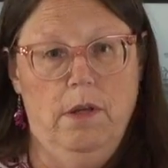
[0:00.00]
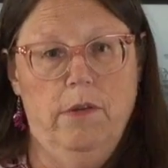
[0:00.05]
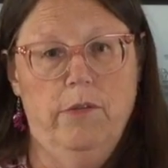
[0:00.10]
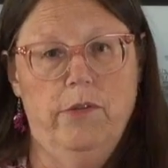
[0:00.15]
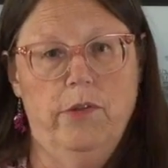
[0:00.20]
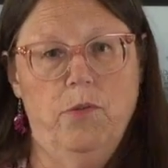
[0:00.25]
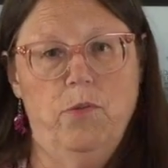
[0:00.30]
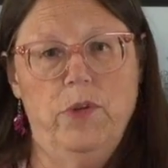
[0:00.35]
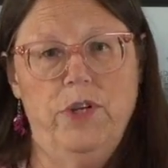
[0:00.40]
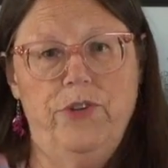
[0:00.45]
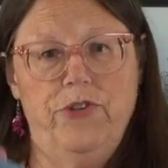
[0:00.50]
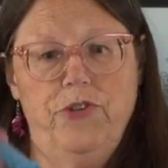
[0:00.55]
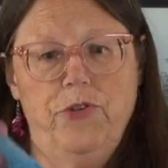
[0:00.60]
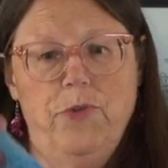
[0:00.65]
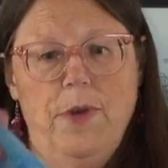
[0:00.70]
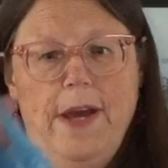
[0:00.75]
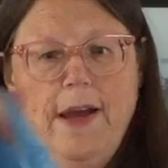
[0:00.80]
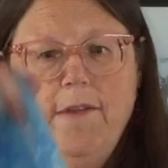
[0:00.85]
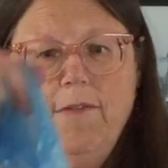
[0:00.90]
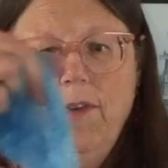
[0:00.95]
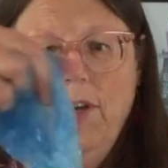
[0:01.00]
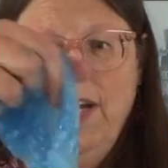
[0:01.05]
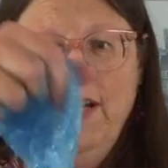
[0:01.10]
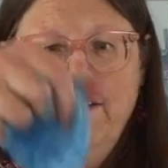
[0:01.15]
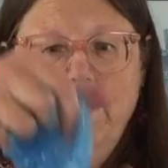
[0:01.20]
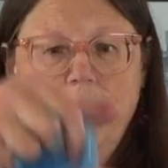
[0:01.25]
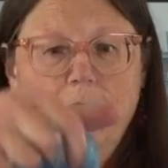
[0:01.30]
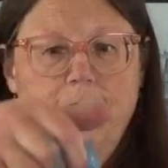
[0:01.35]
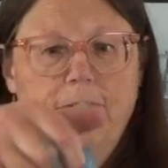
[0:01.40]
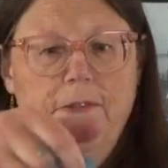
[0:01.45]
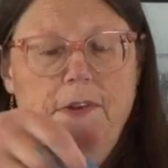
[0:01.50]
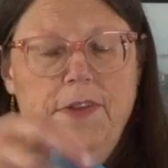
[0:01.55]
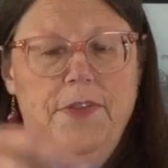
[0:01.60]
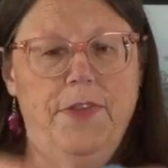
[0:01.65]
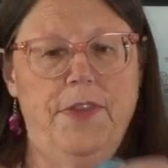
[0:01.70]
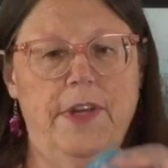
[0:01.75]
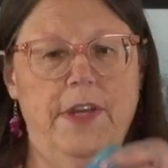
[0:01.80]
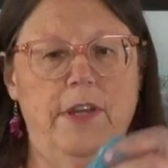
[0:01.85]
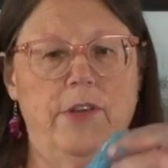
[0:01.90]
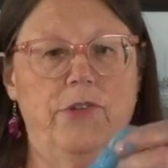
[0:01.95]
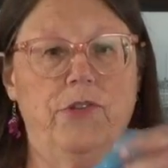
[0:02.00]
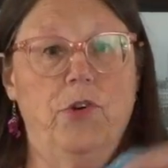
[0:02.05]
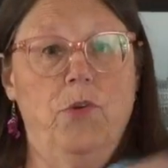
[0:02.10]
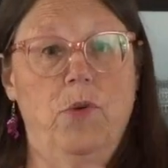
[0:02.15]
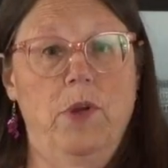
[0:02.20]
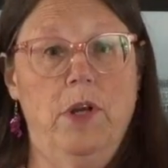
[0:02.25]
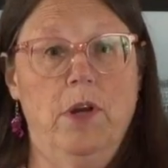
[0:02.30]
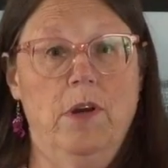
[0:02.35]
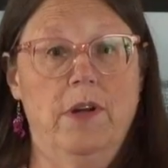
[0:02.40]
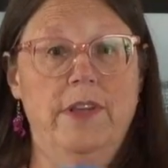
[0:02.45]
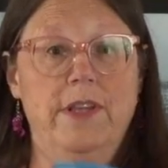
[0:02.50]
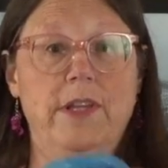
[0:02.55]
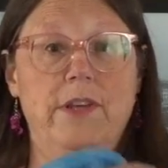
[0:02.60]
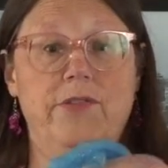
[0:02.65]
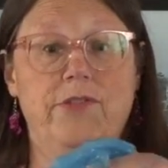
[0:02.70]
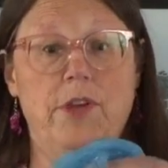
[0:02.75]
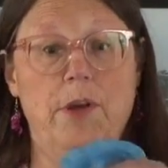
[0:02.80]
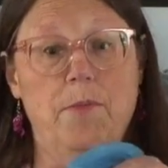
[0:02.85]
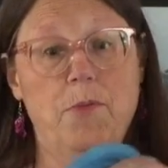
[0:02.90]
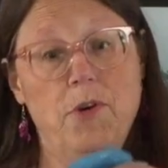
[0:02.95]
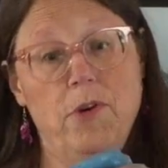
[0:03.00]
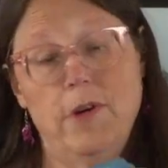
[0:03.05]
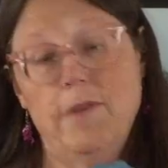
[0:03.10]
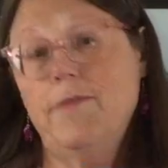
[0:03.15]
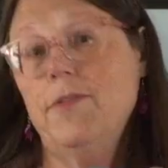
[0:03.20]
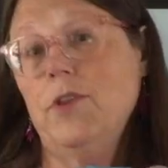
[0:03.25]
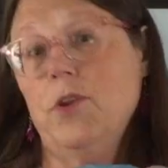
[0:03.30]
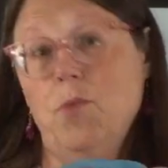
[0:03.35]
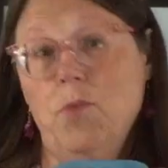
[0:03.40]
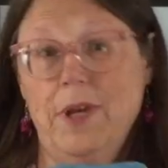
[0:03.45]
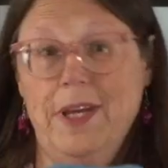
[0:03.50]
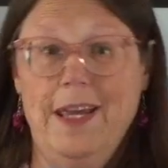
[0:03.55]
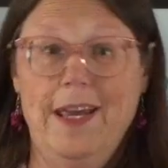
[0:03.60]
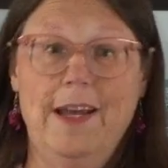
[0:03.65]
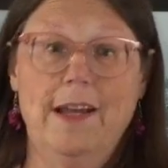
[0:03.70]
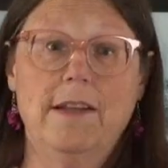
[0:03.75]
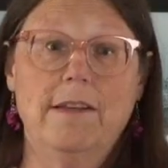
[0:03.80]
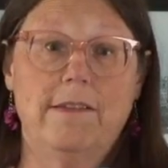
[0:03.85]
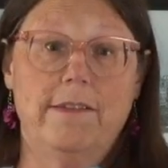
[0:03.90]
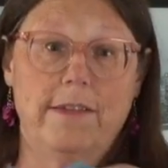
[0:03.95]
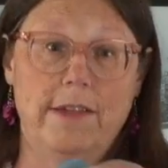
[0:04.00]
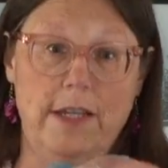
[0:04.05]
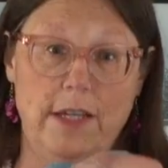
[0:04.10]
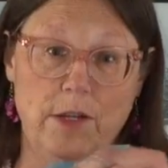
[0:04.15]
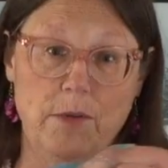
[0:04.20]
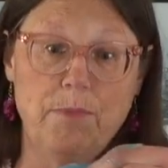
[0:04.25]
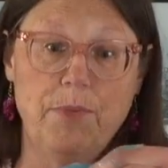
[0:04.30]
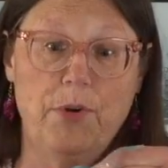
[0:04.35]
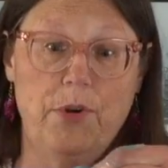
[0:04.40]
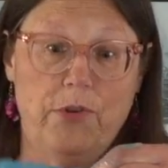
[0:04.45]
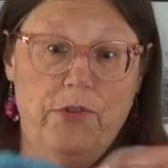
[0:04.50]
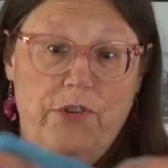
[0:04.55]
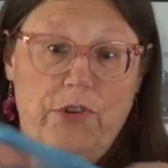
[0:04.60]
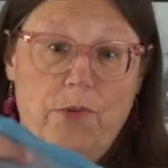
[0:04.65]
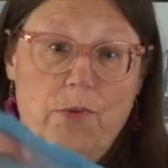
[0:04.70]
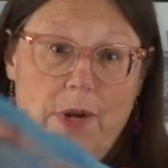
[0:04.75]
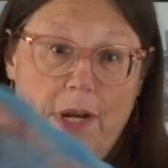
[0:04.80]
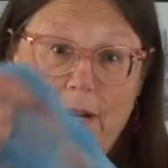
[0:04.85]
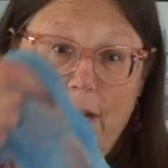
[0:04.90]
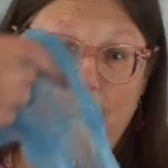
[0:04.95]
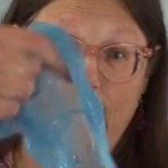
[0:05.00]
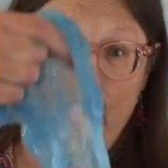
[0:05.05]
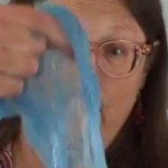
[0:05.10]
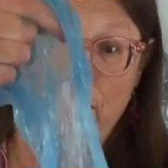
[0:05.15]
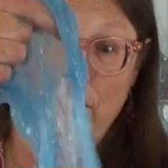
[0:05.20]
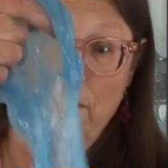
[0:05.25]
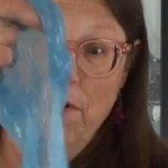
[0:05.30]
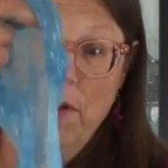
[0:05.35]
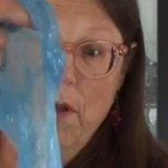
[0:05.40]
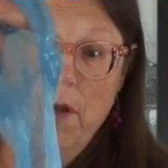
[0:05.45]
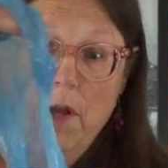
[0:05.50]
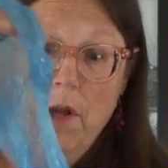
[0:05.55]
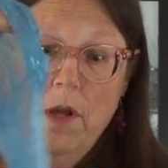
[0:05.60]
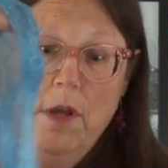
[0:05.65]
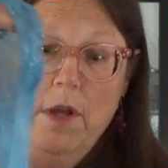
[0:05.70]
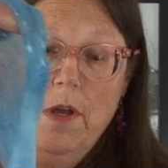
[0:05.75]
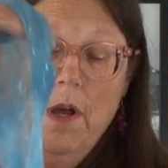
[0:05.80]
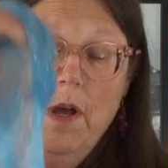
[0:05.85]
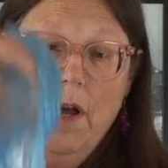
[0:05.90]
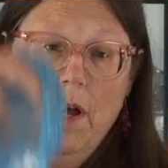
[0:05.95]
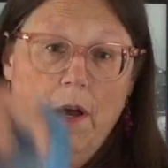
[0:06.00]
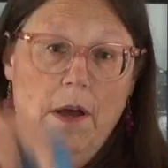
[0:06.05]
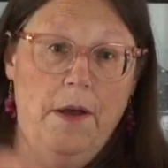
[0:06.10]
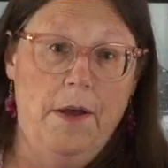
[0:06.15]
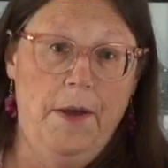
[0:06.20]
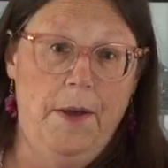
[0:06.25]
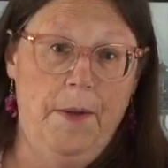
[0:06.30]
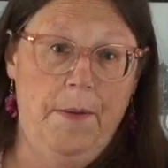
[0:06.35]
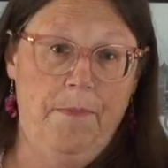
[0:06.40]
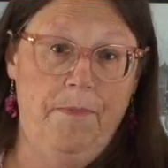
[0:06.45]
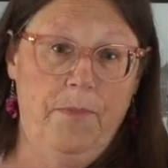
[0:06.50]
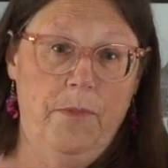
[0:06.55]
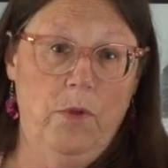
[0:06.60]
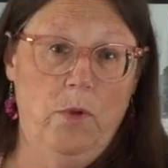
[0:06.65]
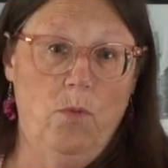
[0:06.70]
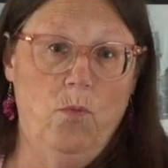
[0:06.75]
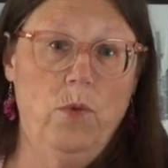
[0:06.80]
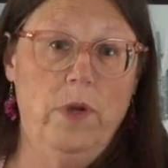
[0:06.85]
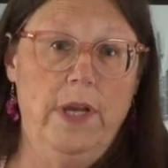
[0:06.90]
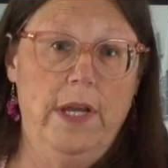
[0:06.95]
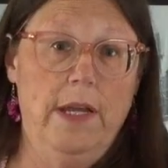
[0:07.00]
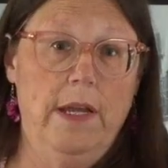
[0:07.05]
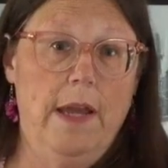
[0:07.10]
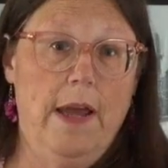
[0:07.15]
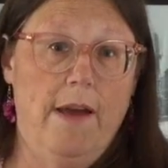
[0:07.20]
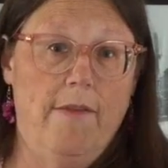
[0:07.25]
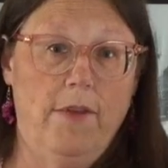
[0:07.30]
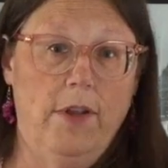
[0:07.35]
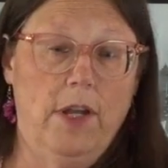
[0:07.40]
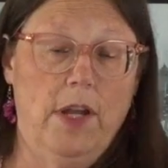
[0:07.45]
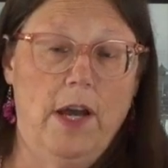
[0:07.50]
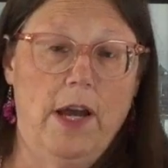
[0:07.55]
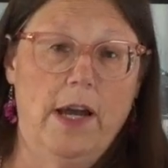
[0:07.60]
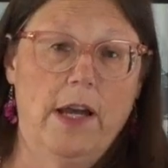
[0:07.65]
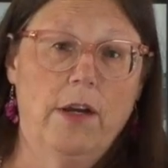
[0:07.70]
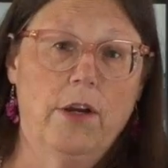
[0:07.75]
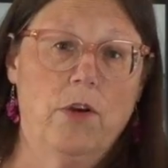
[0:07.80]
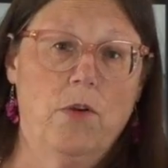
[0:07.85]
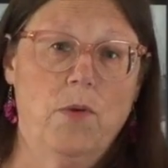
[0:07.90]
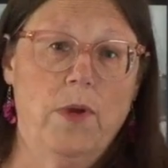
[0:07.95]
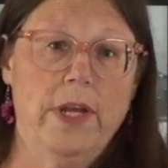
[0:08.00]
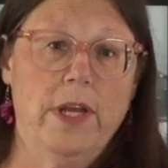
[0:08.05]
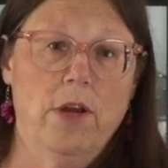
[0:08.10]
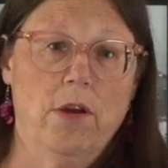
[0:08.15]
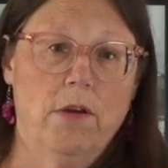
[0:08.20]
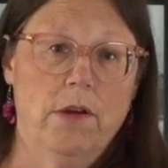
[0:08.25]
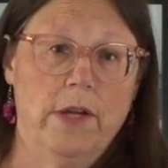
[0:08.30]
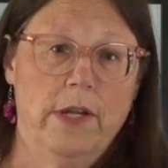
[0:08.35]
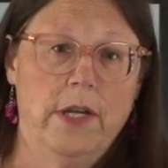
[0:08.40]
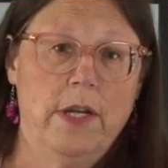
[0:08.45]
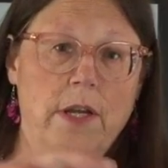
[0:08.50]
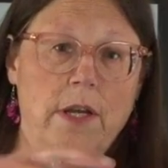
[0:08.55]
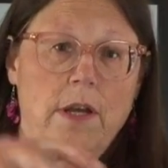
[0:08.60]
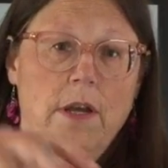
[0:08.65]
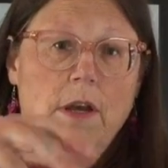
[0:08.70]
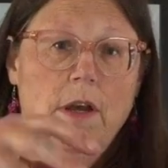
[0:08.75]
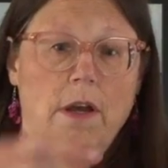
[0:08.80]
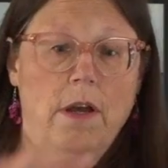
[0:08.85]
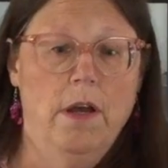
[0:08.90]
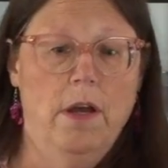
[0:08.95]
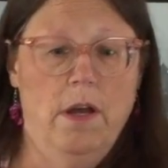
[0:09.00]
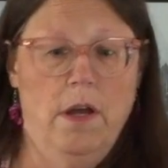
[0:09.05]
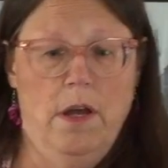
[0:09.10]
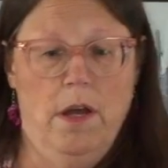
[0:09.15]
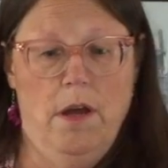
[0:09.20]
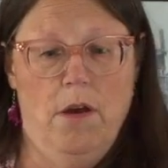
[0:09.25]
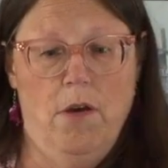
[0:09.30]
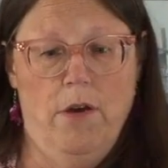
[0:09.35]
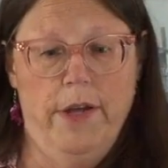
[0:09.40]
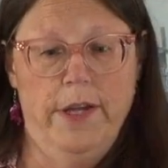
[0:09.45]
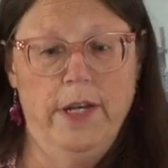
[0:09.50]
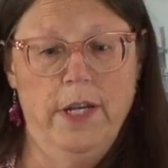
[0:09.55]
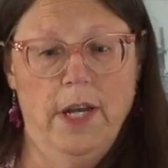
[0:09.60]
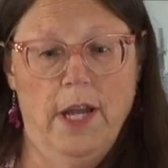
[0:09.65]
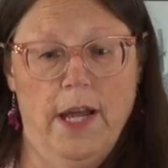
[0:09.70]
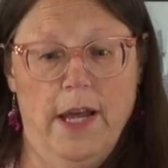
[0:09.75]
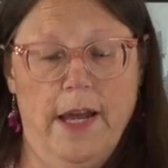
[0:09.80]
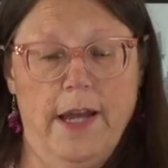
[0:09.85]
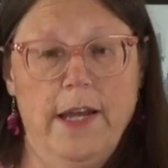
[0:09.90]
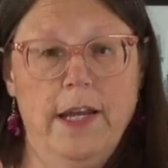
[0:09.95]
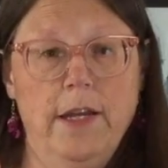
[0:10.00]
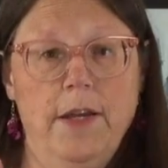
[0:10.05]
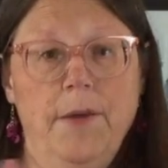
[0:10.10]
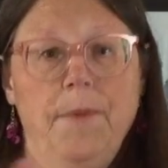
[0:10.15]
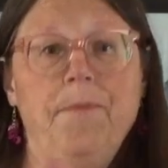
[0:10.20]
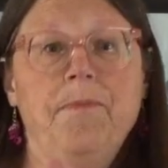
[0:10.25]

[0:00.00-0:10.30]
So we do have lots of fun things going on this summer, even though we can't see you in person right now. We have a lot going on online.